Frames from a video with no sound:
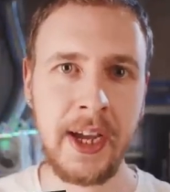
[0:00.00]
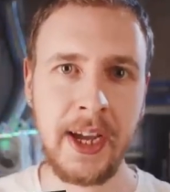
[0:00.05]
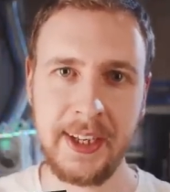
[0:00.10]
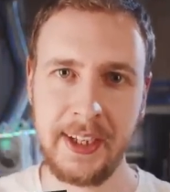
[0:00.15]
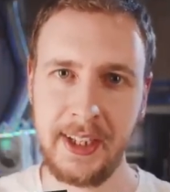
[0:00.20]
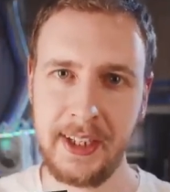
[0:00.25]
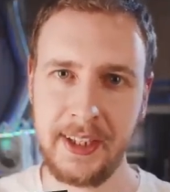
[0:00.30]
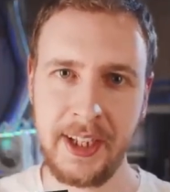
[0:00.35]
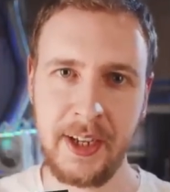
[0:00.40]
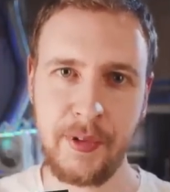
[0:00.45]

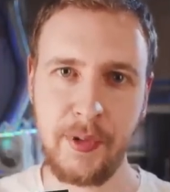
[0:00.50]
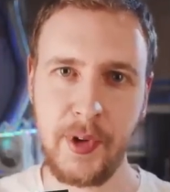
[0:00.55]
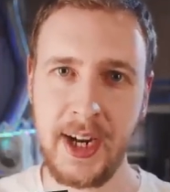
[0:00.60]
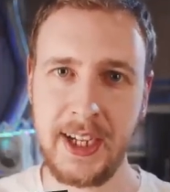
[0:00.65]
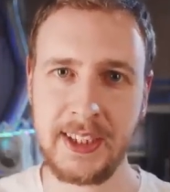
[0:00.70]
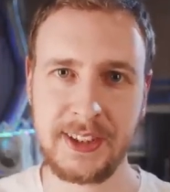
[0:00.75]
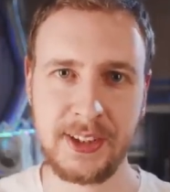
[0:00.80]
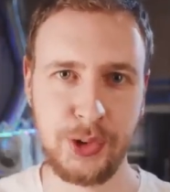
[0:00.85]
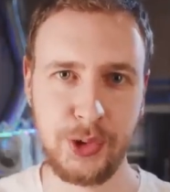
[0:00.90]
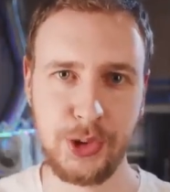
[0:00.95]
and I'll never
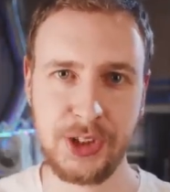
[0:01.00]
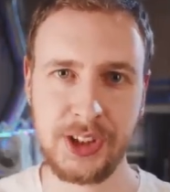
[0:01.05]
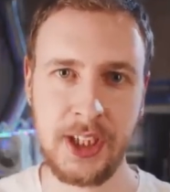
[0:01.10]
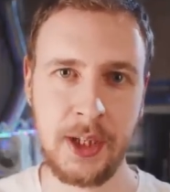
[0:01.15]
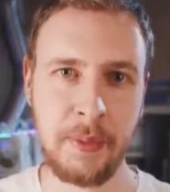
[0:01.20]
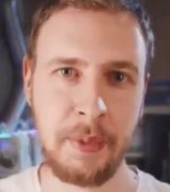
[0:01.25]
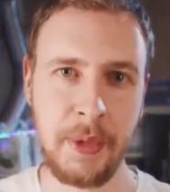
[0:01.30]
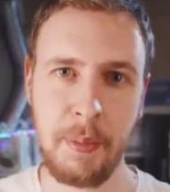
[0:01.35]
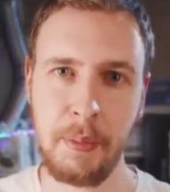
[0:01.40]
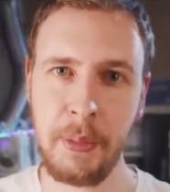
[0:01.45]
ask you to
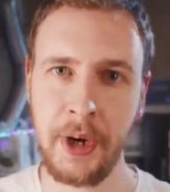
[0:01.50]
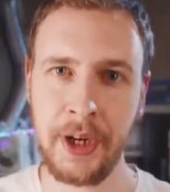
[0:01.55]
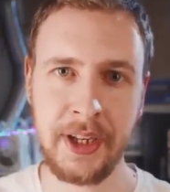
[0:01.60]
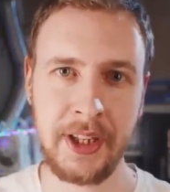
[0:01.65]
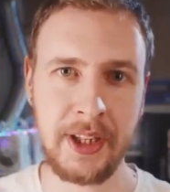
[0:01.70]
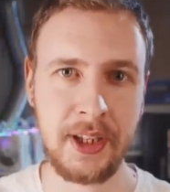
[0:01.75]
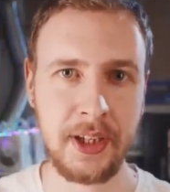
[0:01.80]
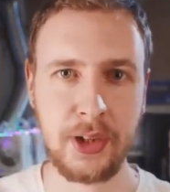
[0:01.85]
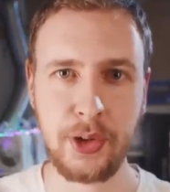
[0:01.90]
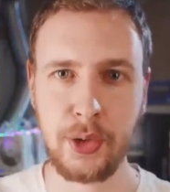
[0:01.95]
send me money,